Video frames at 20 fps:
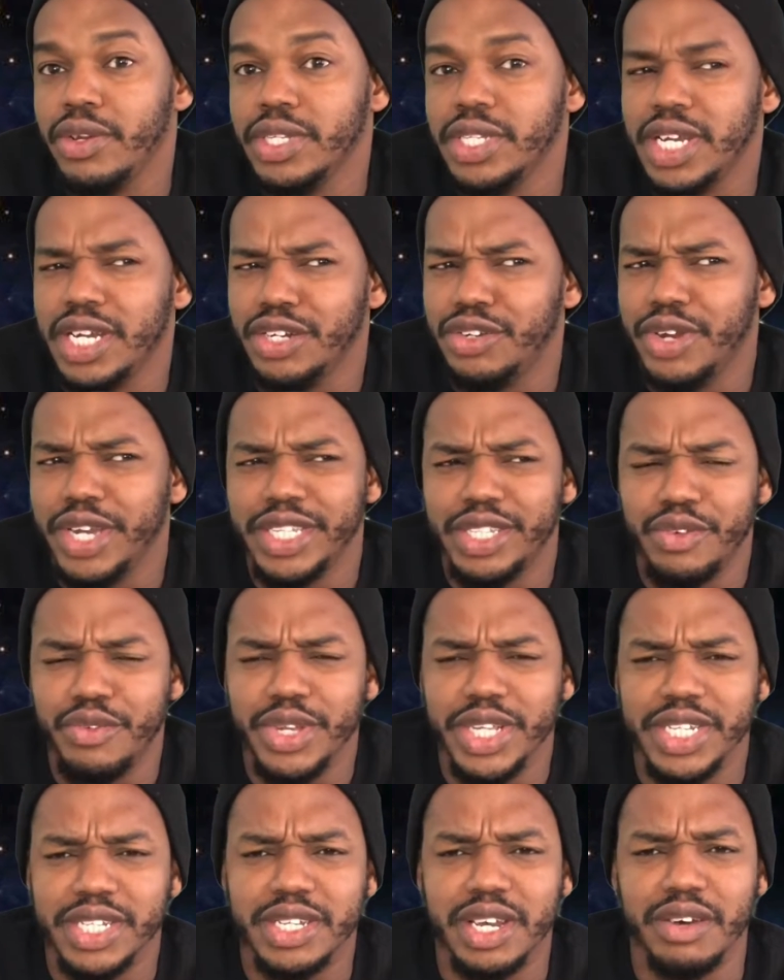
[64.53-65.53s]
and trying to
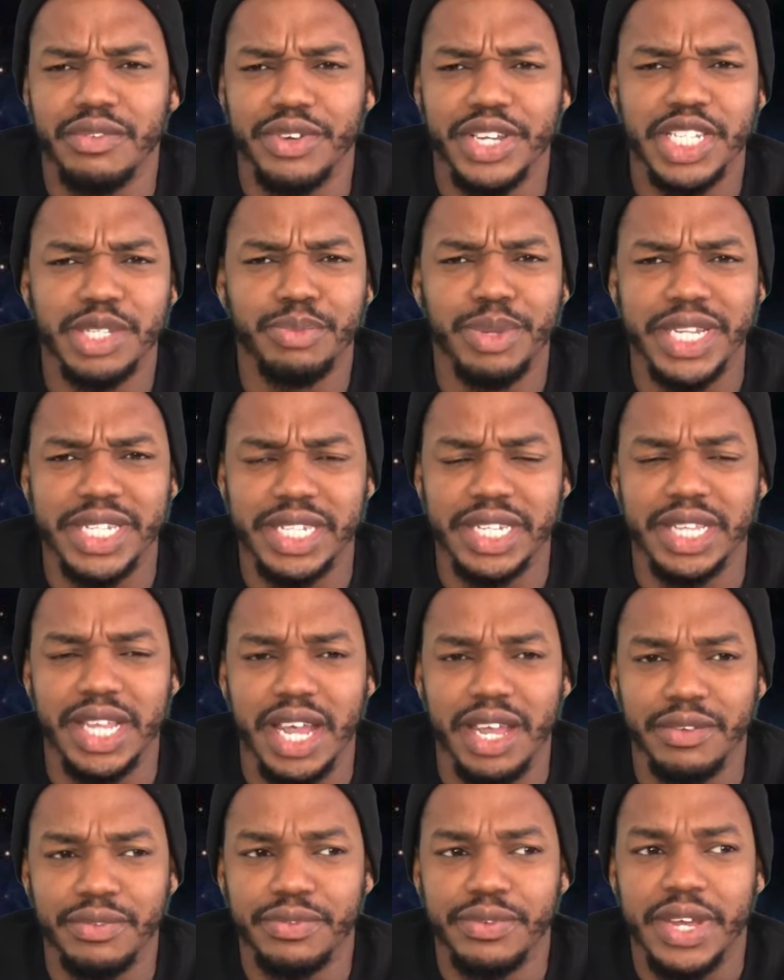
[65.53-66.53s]
rediscover his place in
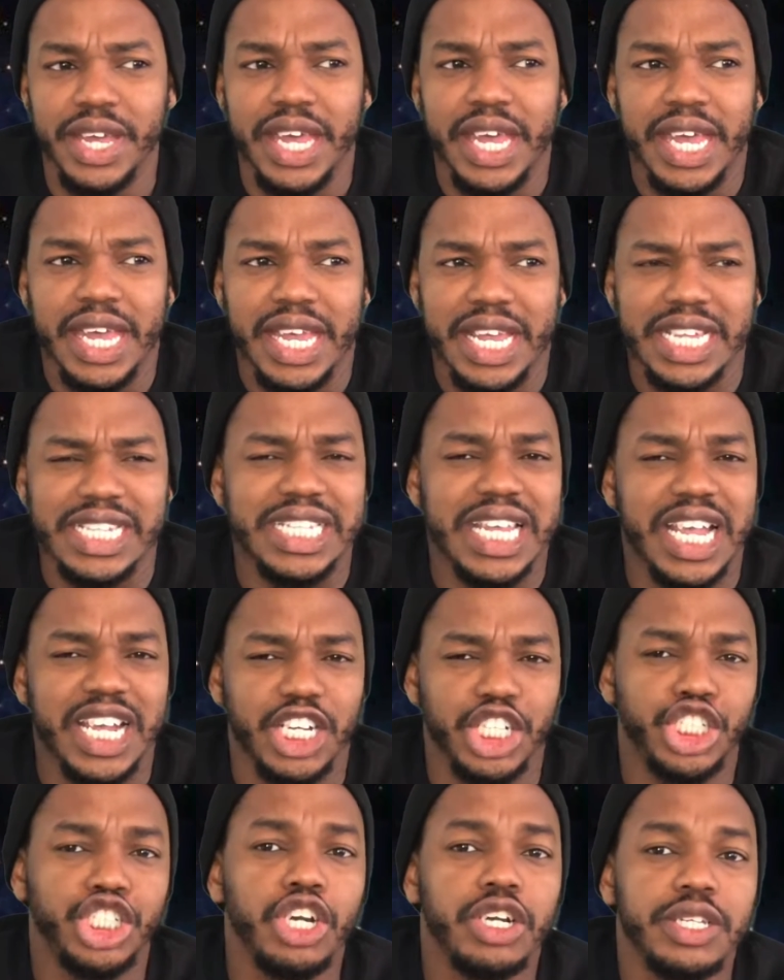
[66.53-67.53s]
life, it's like
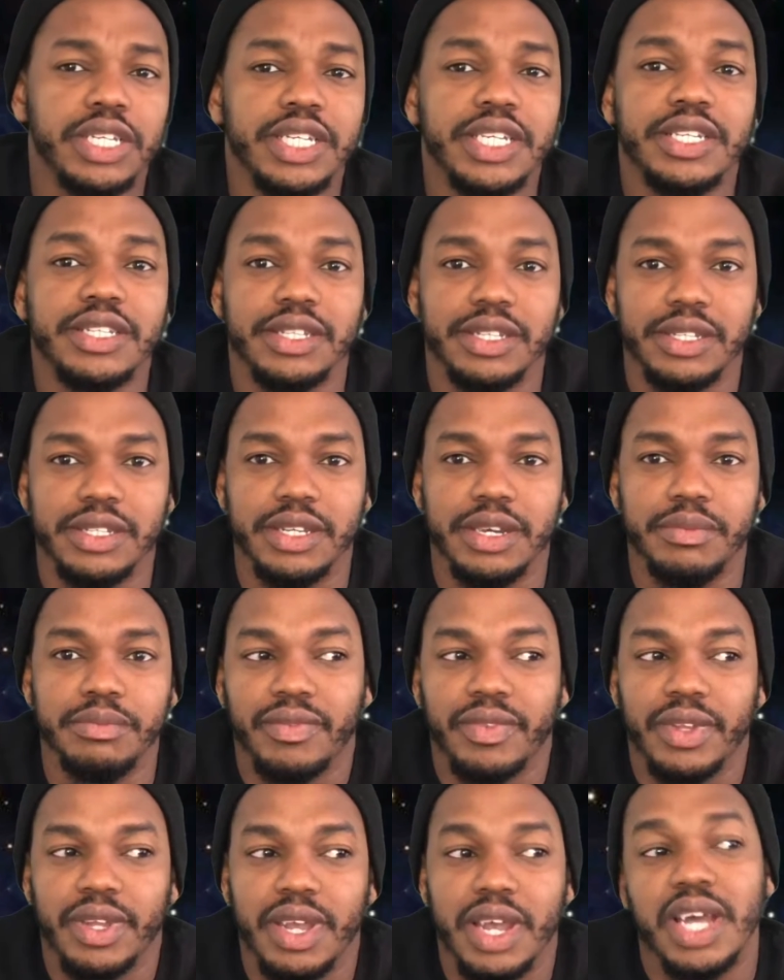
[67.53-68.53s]
a shock to the
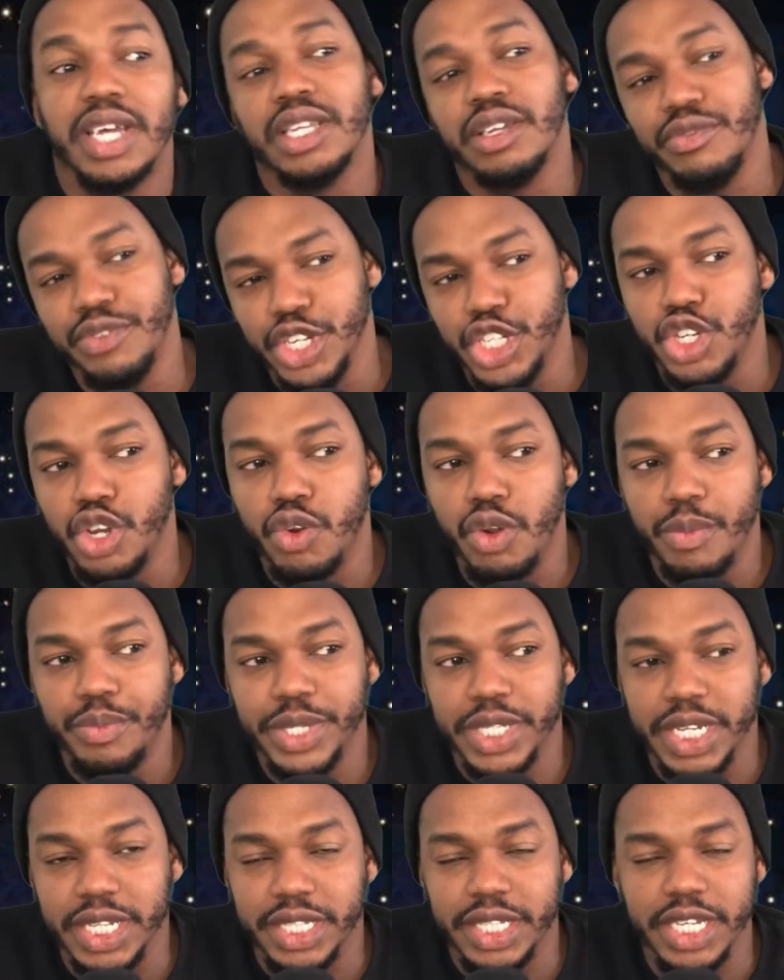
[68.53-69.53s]
system and a visual
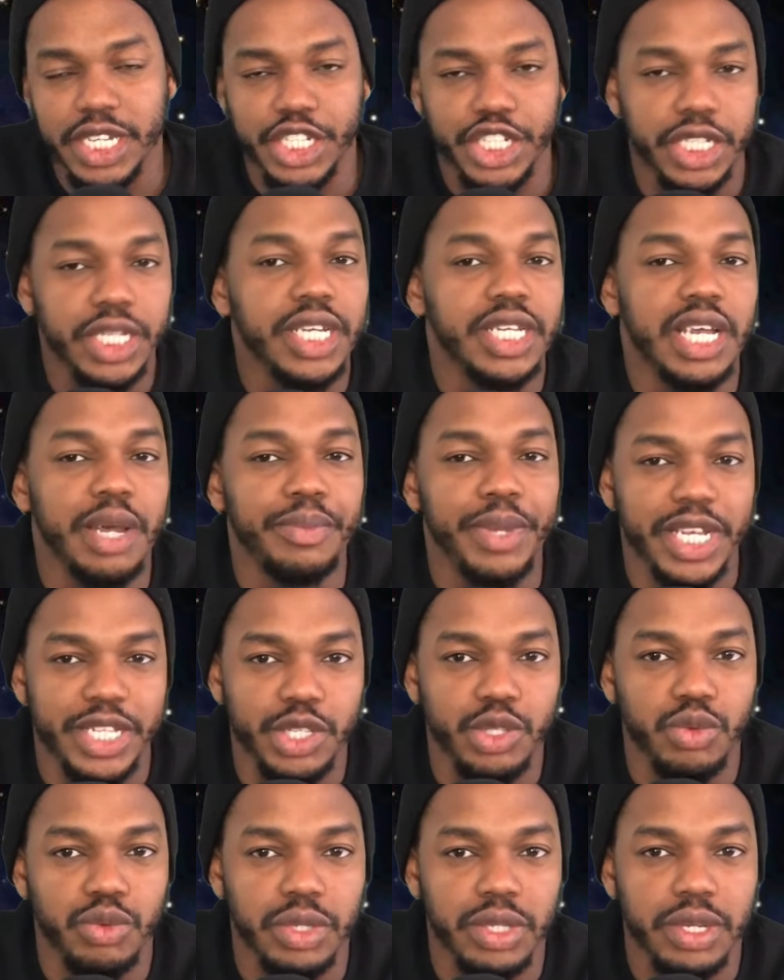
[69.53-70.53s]
representation that I'm
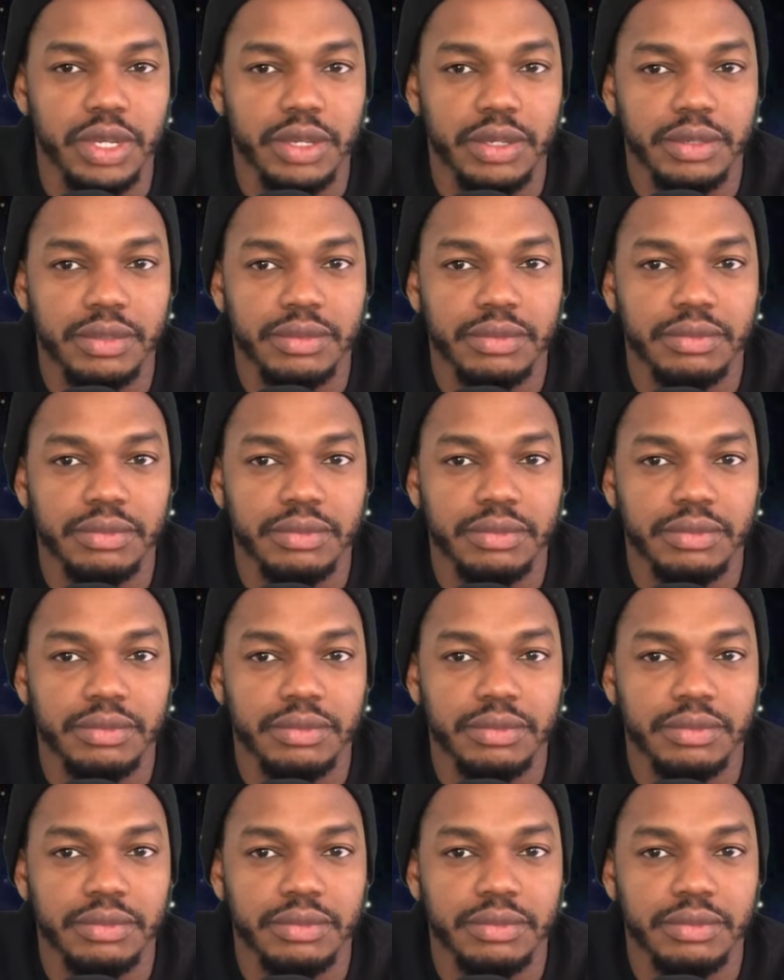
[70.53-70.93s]
getting older.